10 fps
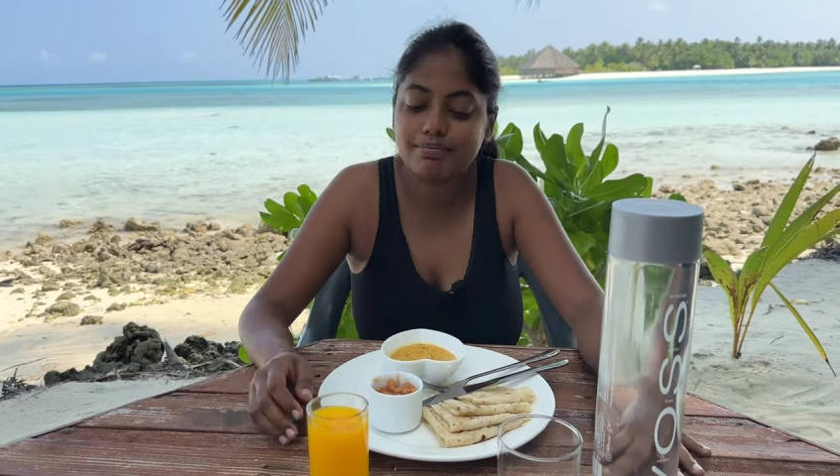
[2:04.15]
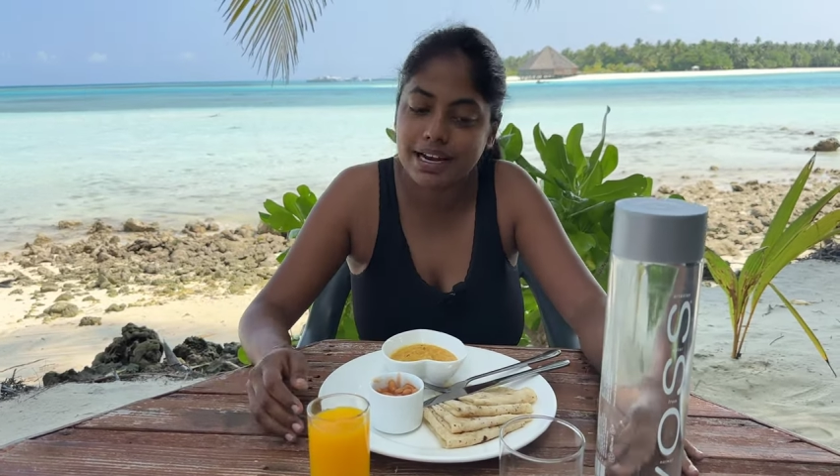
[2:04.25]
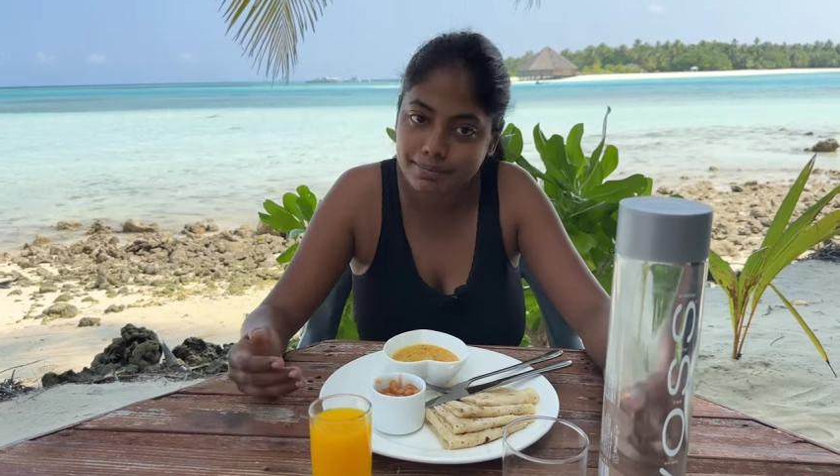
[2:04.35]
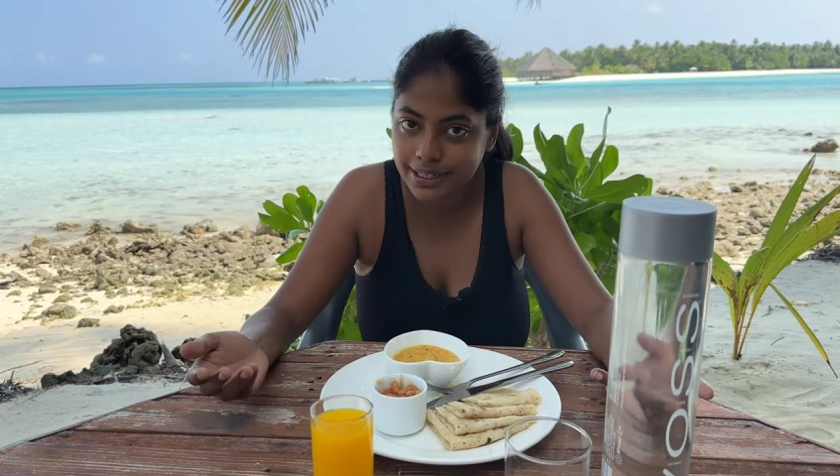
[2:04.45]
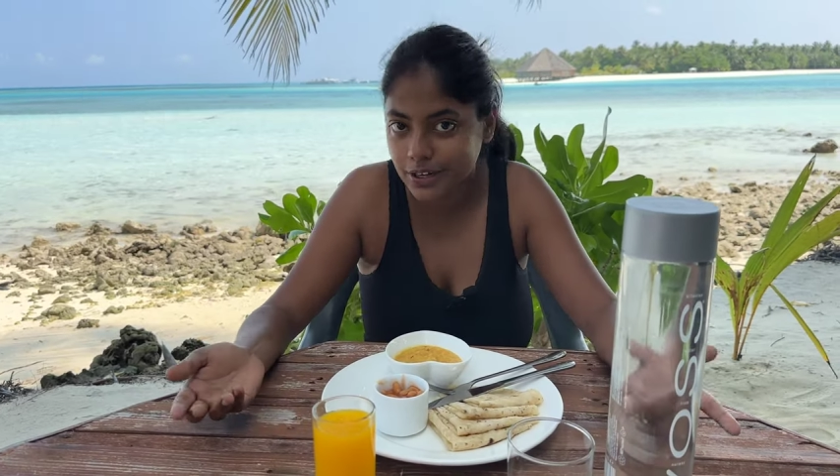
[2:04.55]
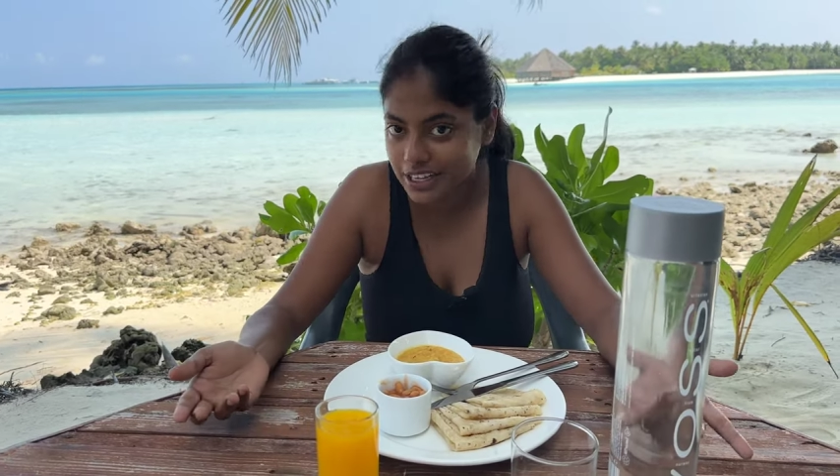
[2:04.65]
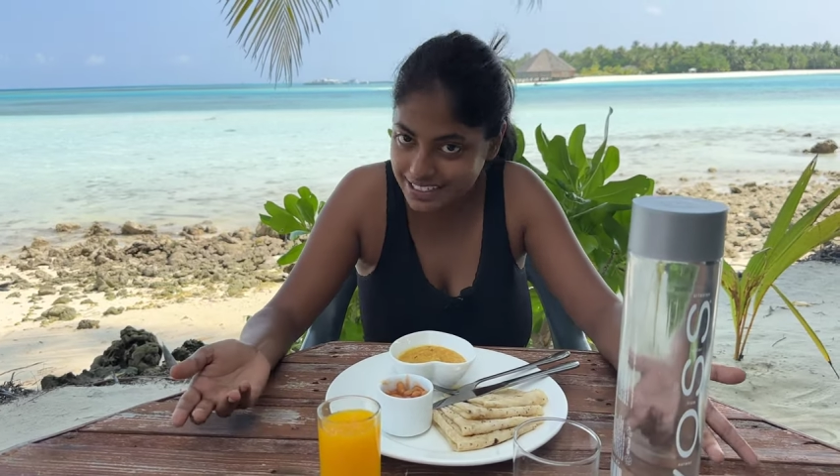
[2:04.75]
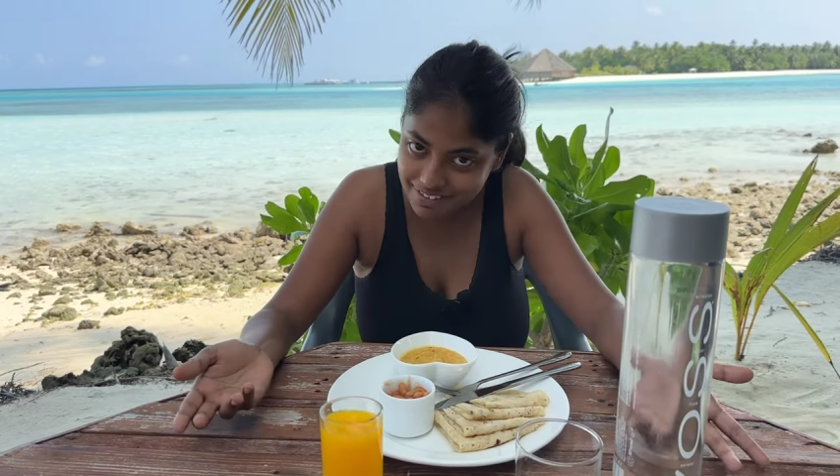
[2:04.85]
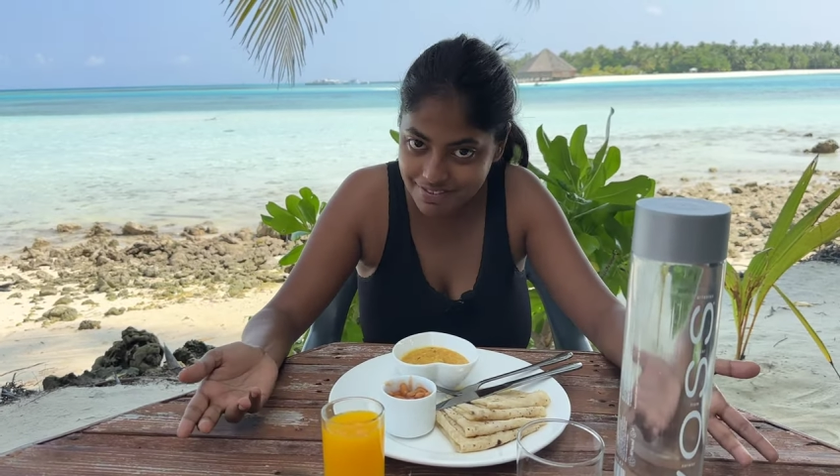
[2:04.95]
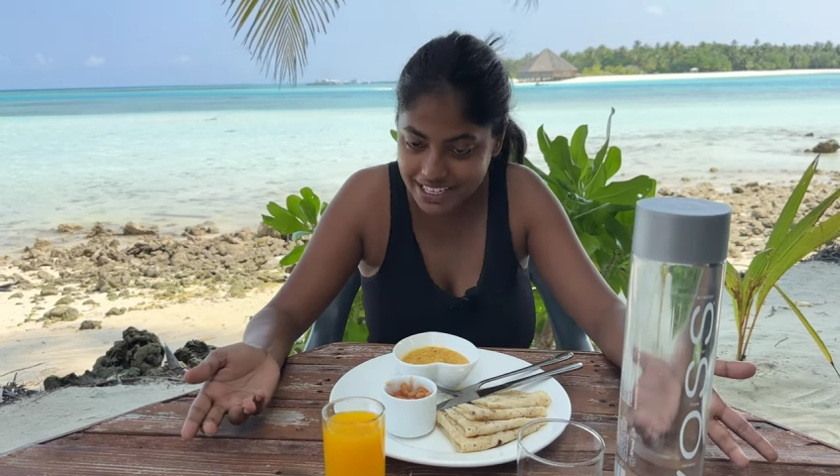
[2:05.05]
but because
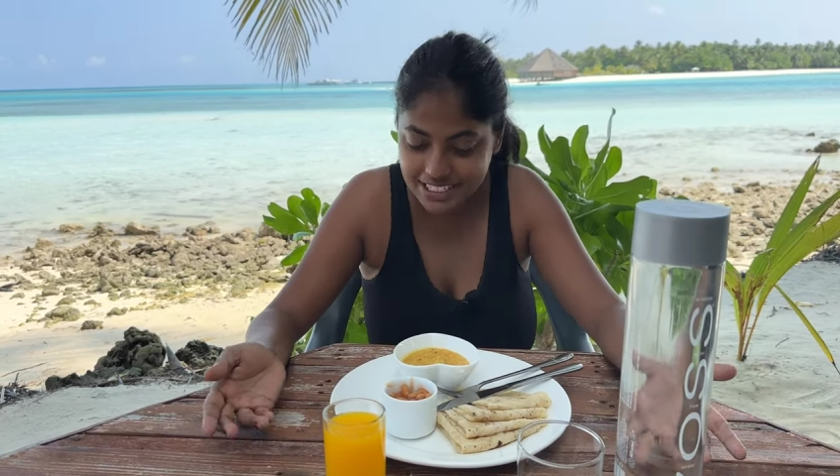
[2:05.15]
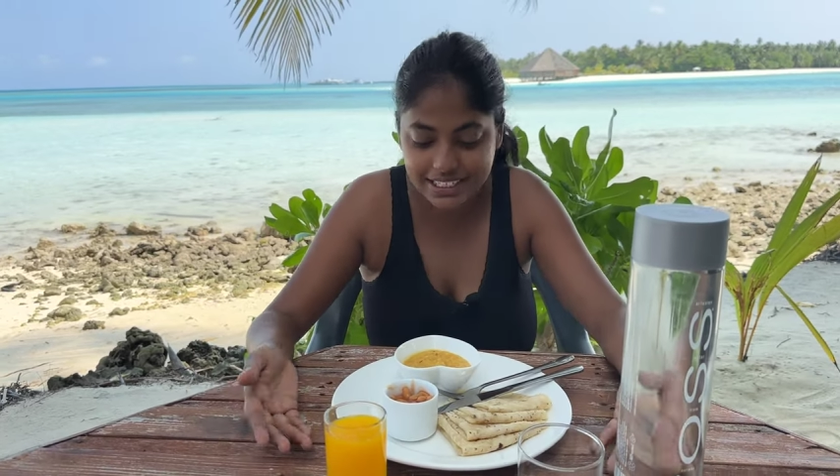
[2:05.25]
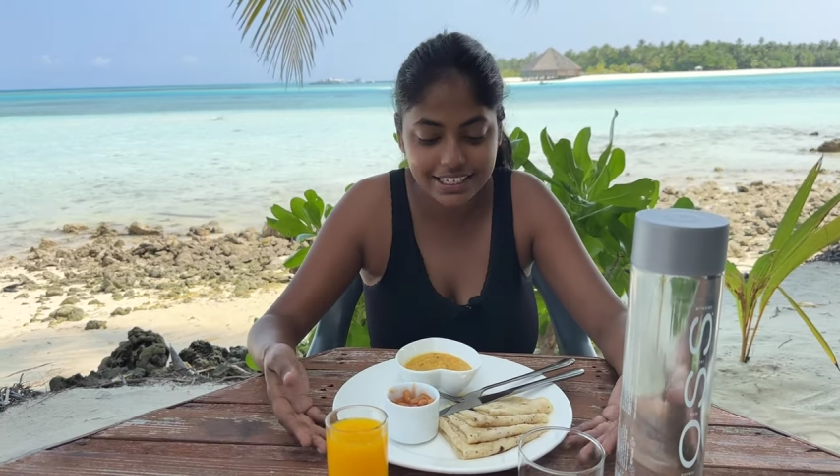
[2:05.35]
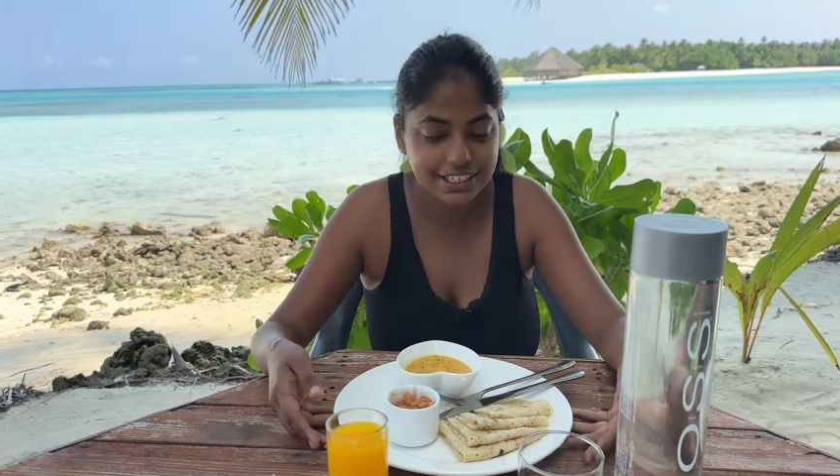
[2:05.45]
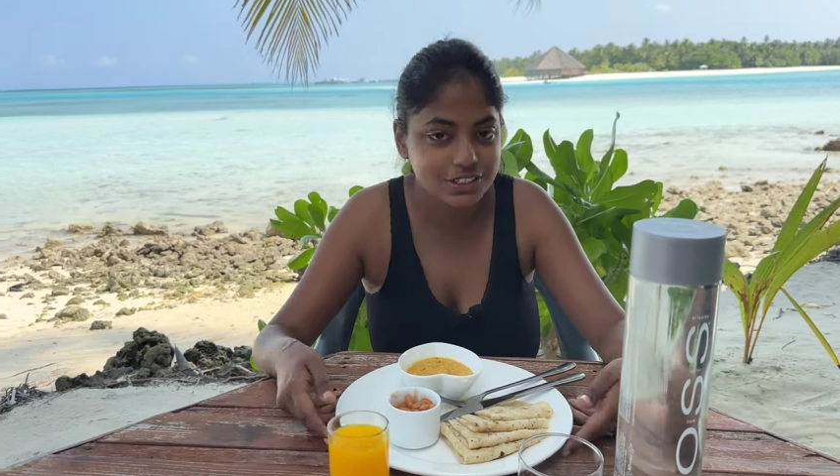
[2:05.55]
I'm vegetarian,